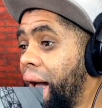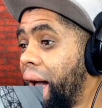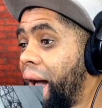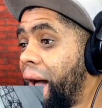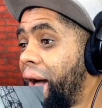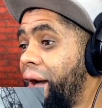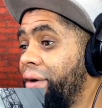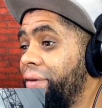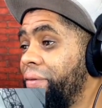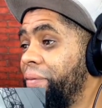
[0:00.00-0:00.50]

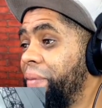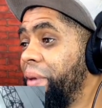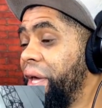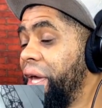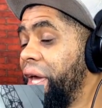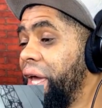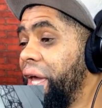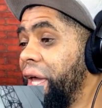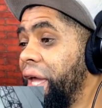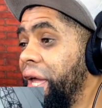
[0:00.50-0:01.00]
I've
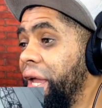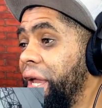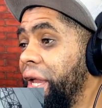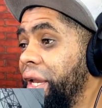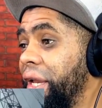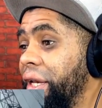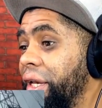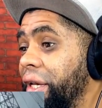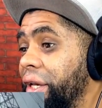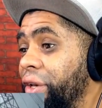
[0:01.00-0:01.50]

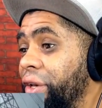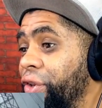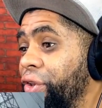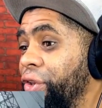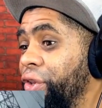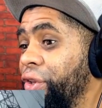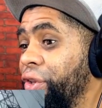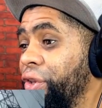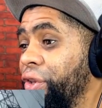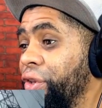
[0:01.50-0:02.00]

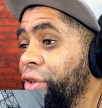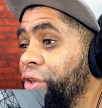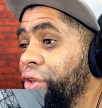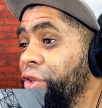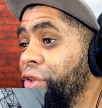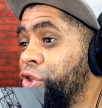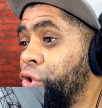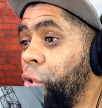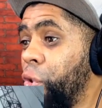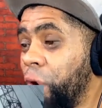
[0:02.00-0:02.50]

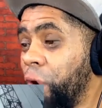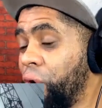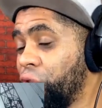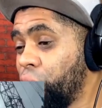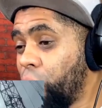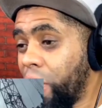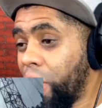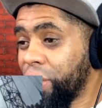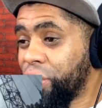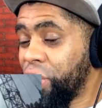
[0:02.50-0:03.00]
been toying with
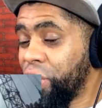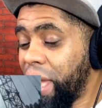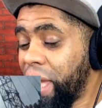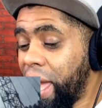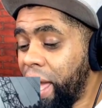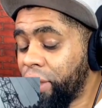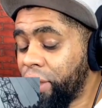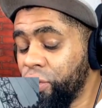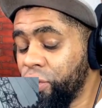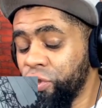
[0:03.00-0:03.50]
what to
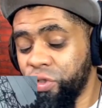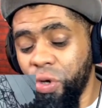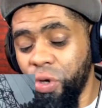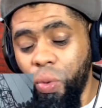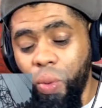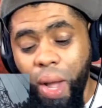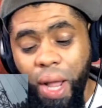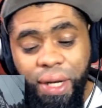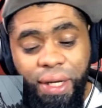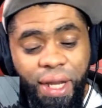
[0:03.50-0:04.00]
react to, so
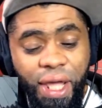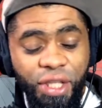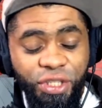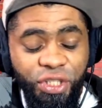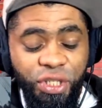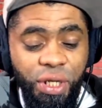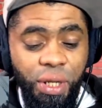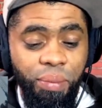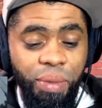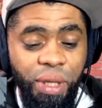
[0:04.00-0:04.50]
one day is
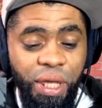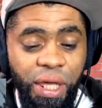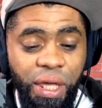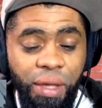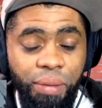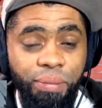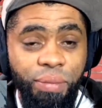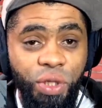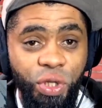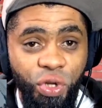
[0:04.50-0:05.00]
going to
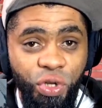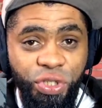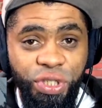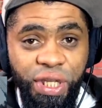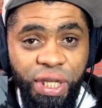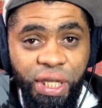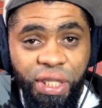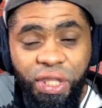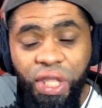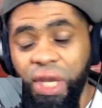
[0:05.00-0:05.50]
be
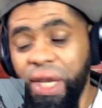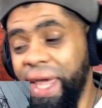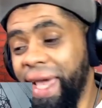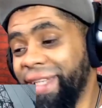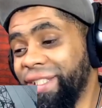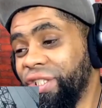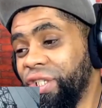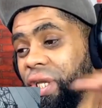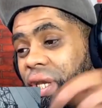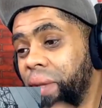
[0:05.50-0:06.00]
music, the
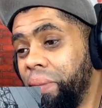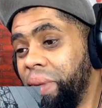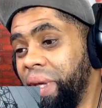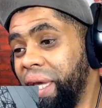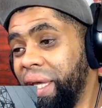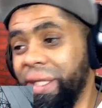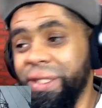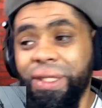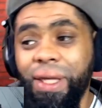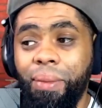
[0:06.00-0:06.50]
next is going to
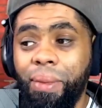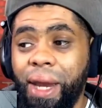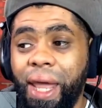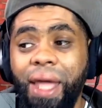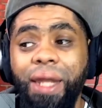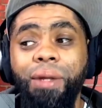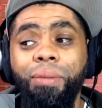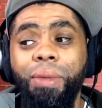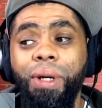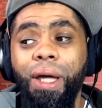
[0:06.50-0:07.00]
be some
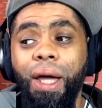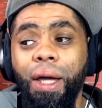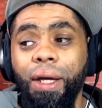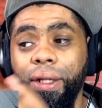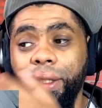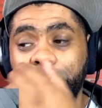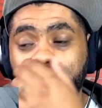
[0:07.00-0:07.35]
random cuck.